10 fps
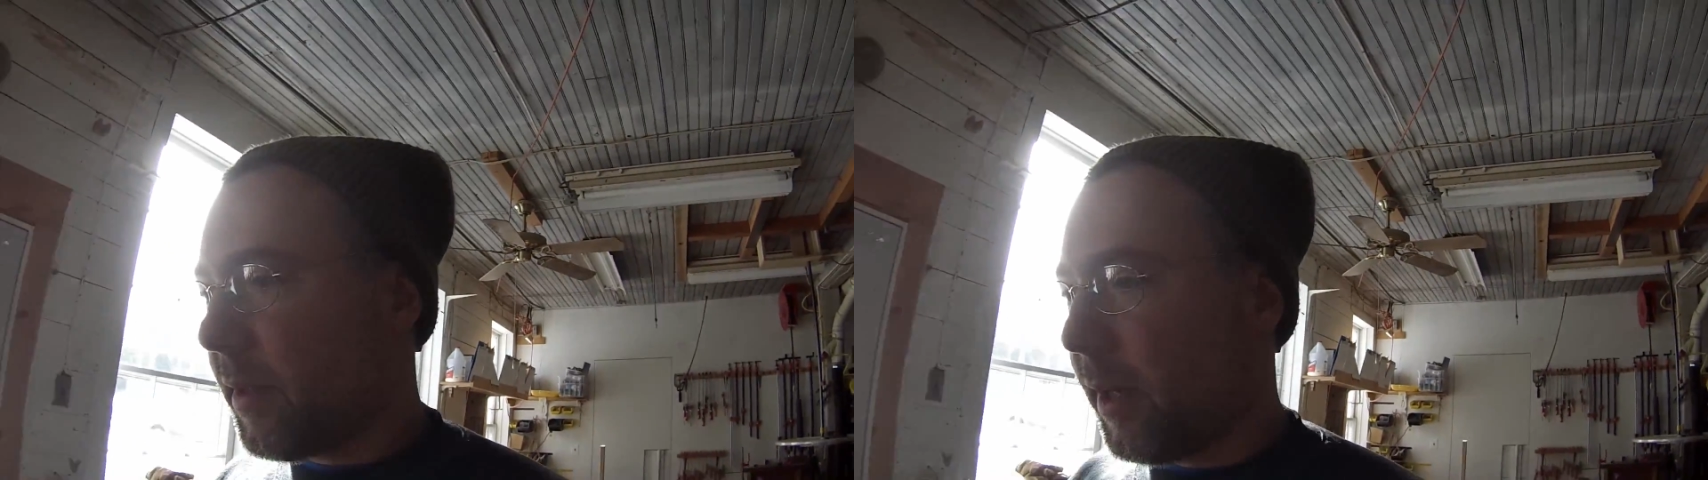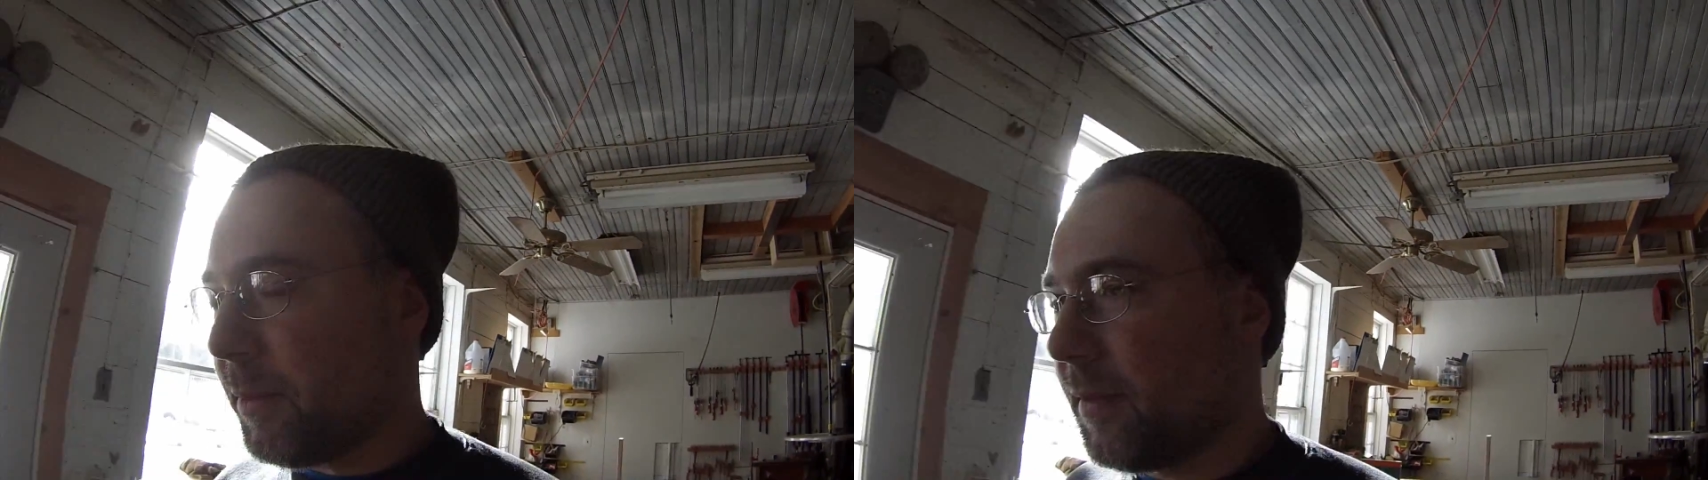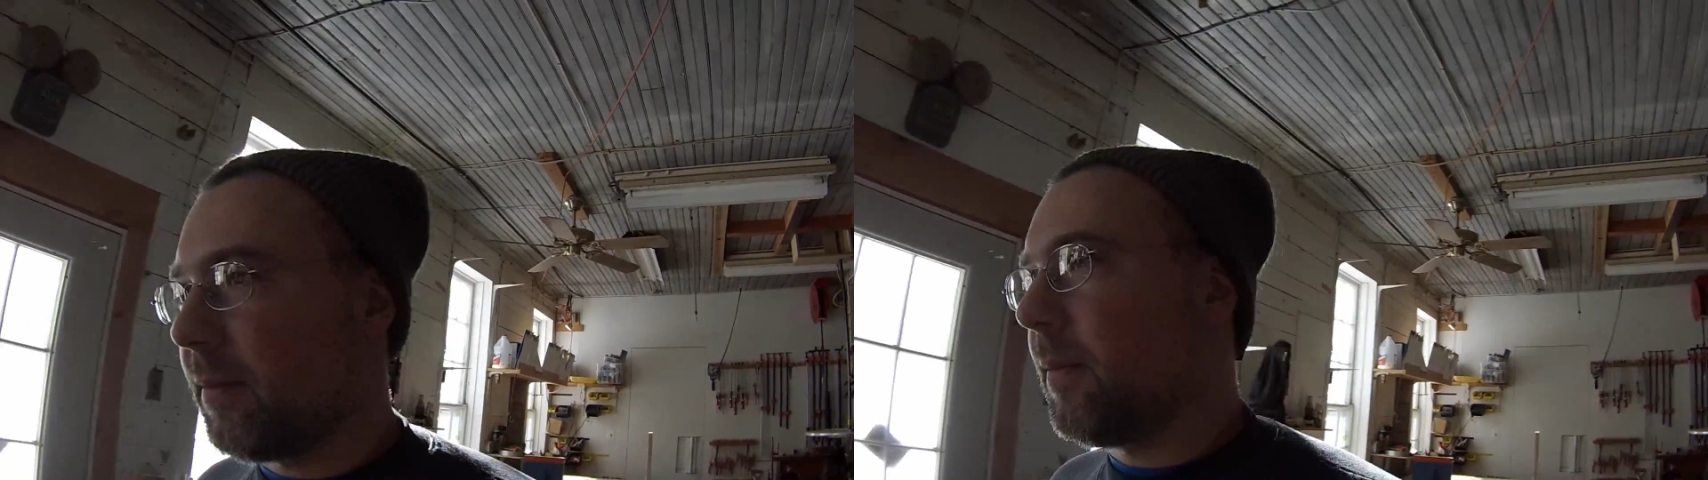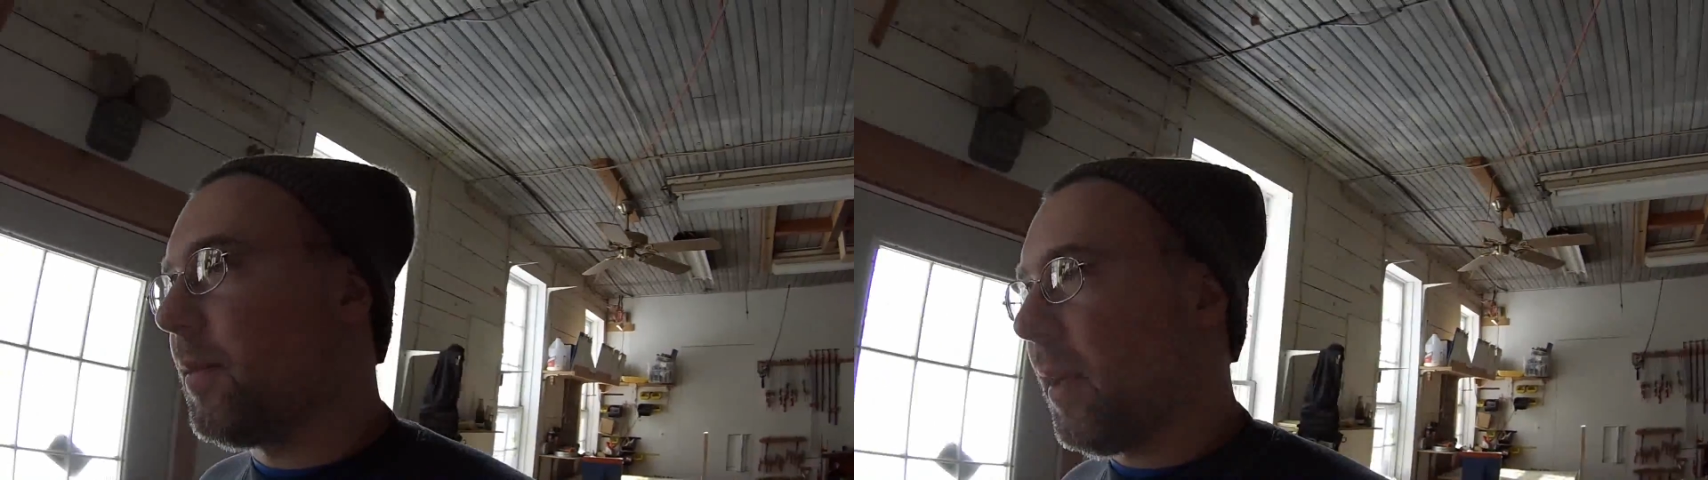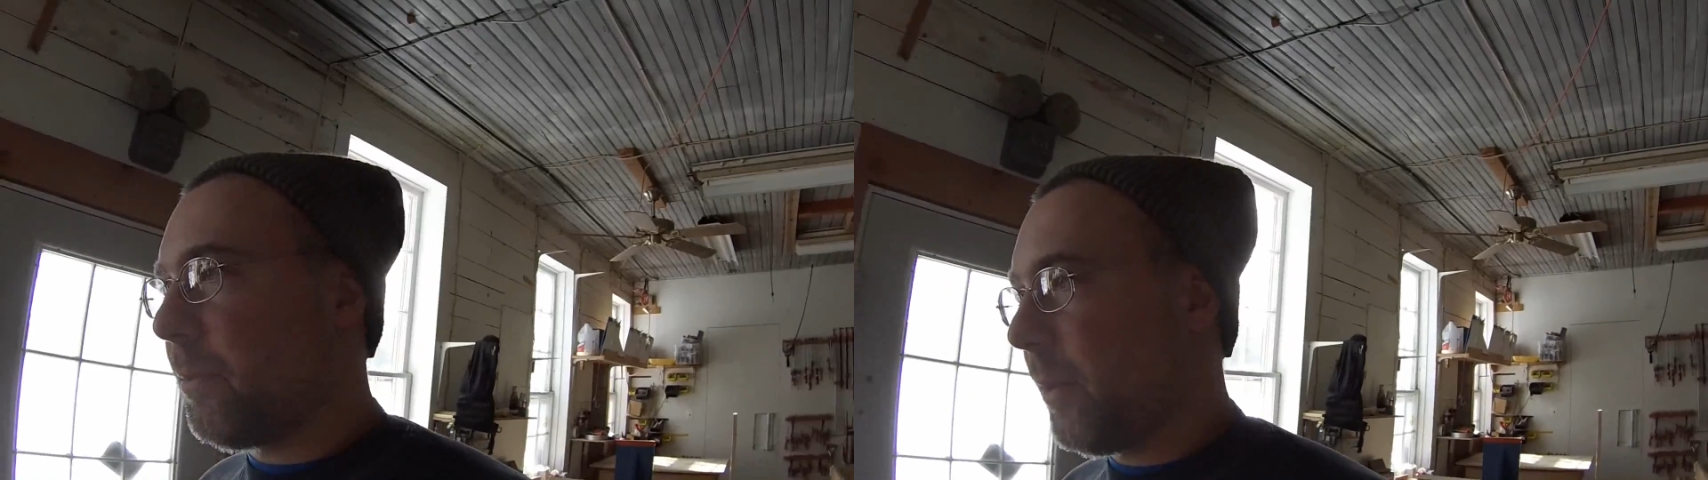type of
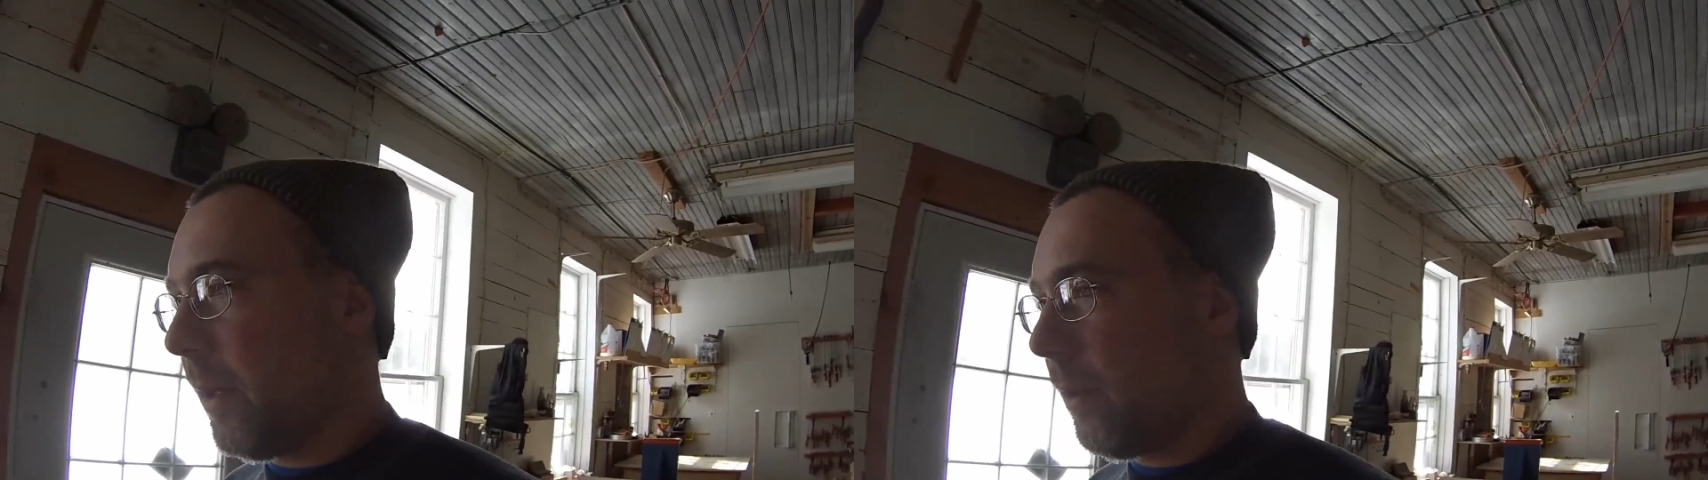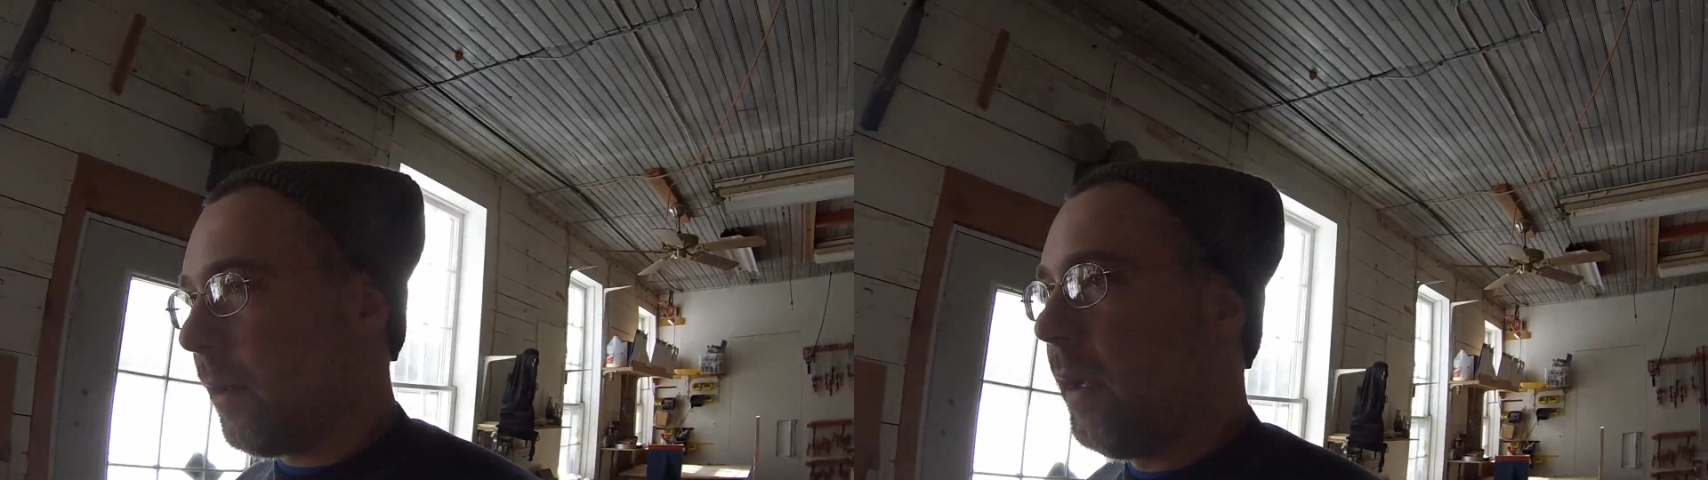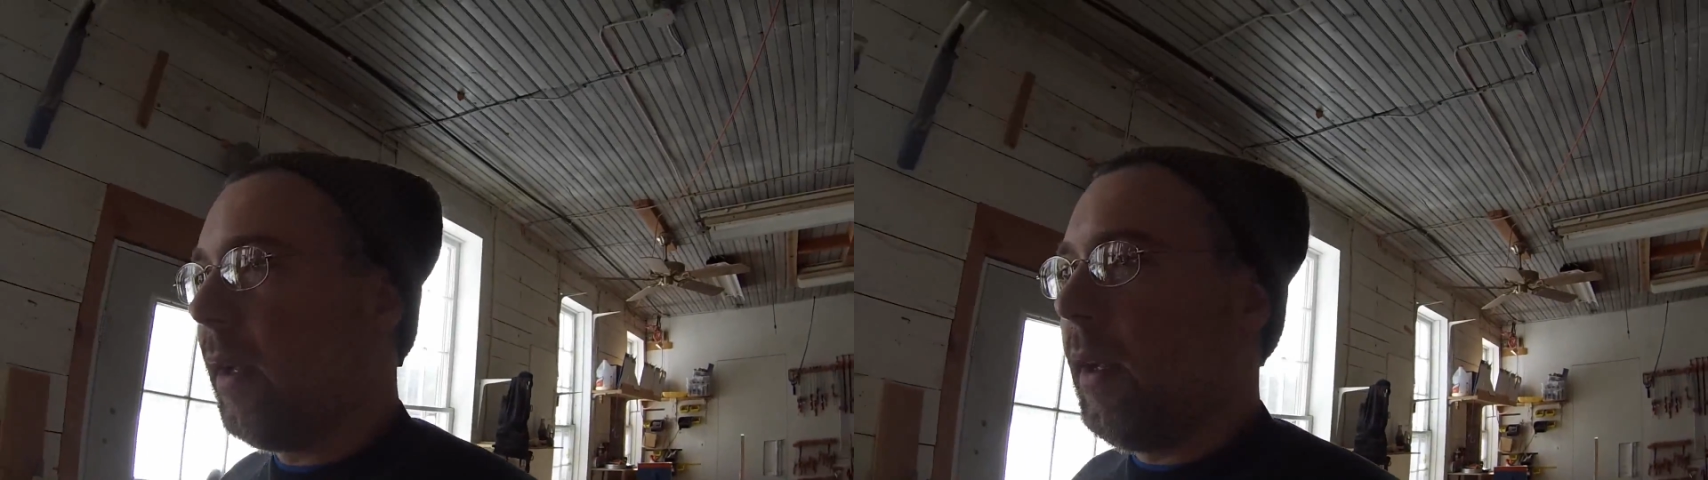separator,